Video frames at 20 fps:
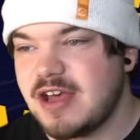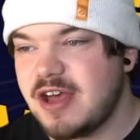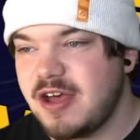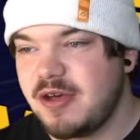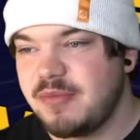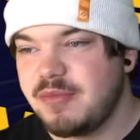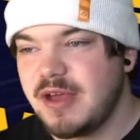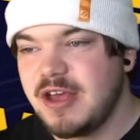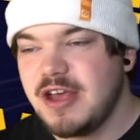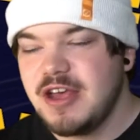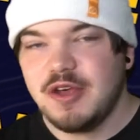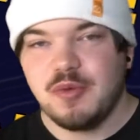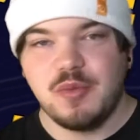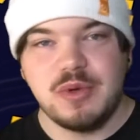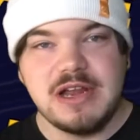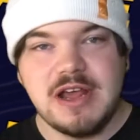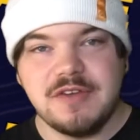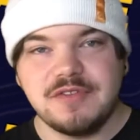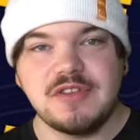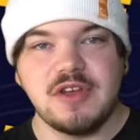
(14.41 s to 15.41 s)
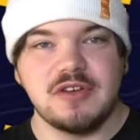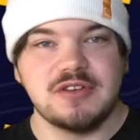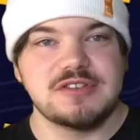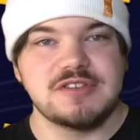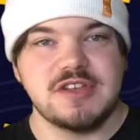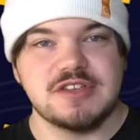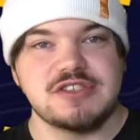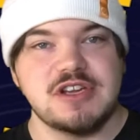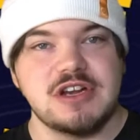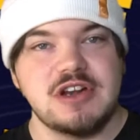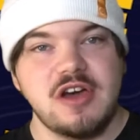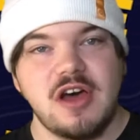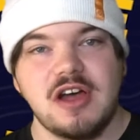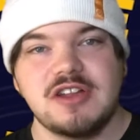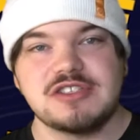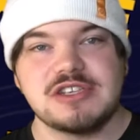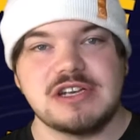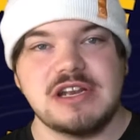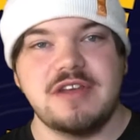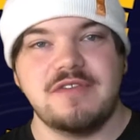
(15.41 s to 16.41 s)
Um, we left it on such a
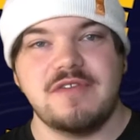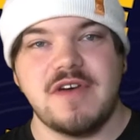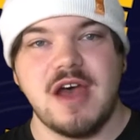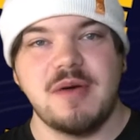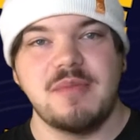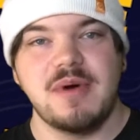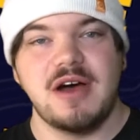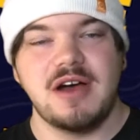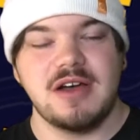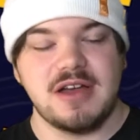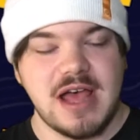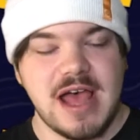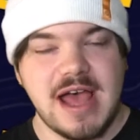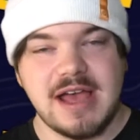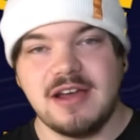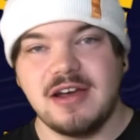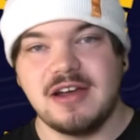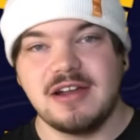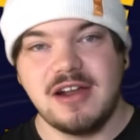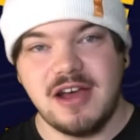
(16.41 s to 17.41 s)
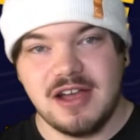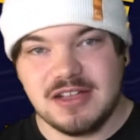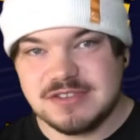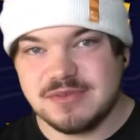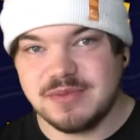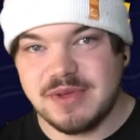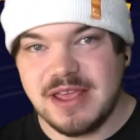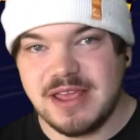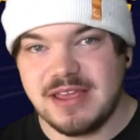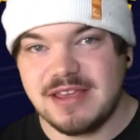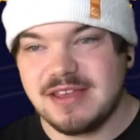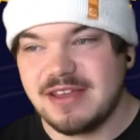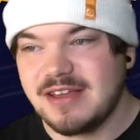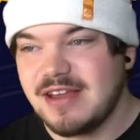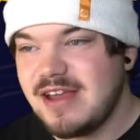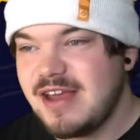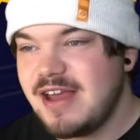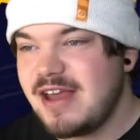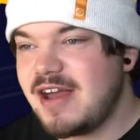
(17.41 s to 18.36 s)
large cliffhanger hanger last week.